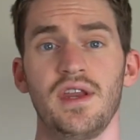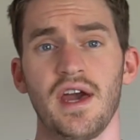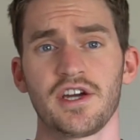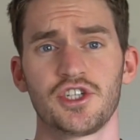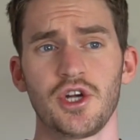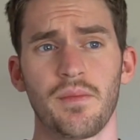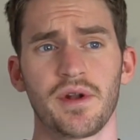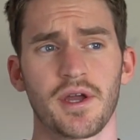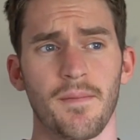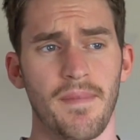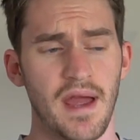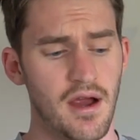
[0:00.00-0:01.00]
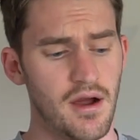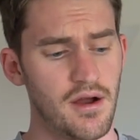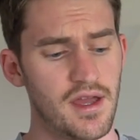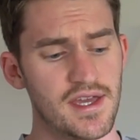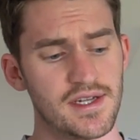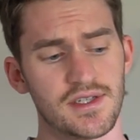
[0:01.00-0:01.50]
the next shoe I'm going to compare
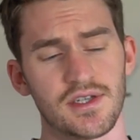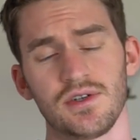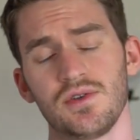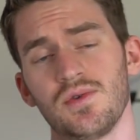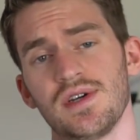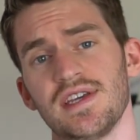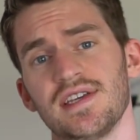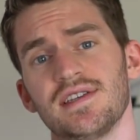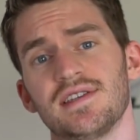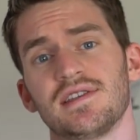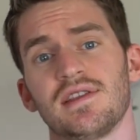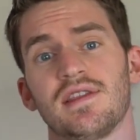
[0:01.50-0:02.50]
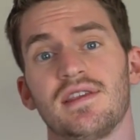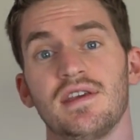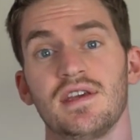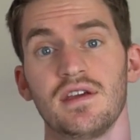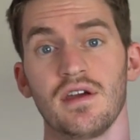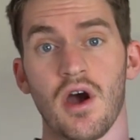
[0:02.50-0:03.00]
it to is
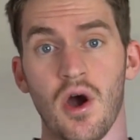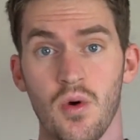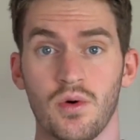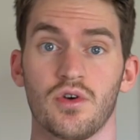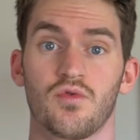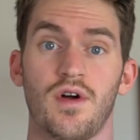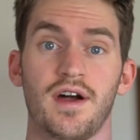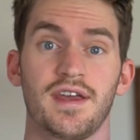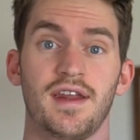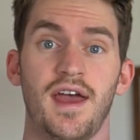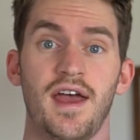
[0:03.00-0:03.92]
the Hoka Rocket